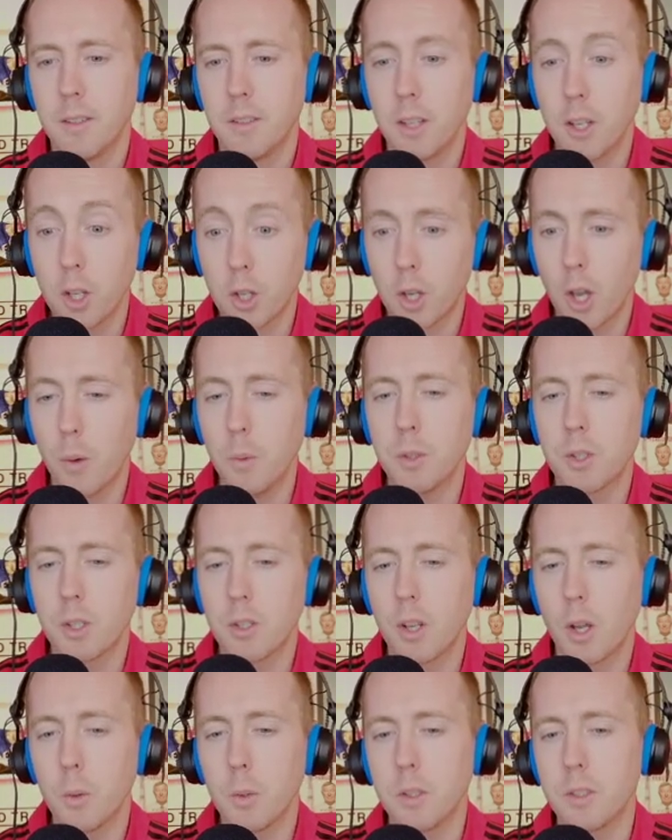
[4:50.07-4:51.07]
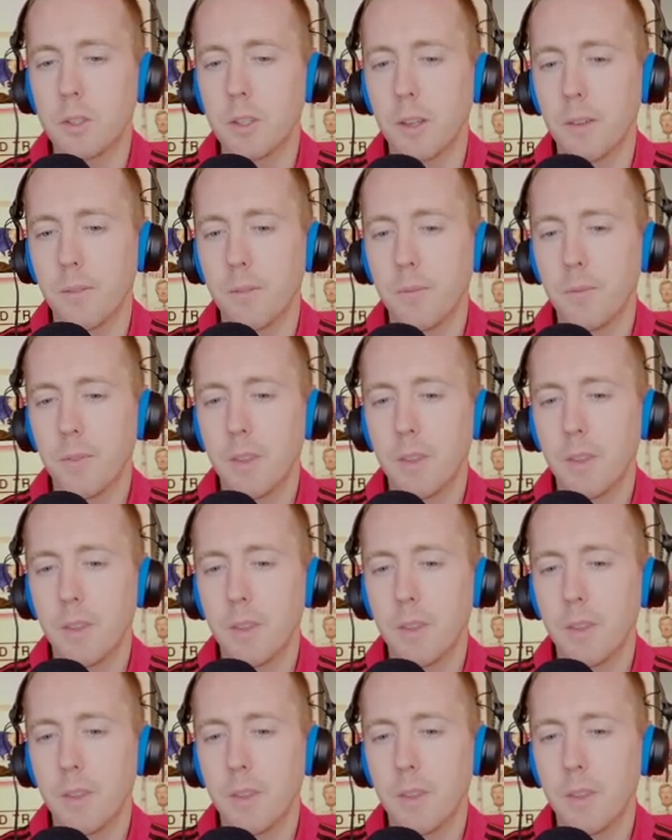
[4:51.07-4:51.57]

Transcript: then you're going to notice it.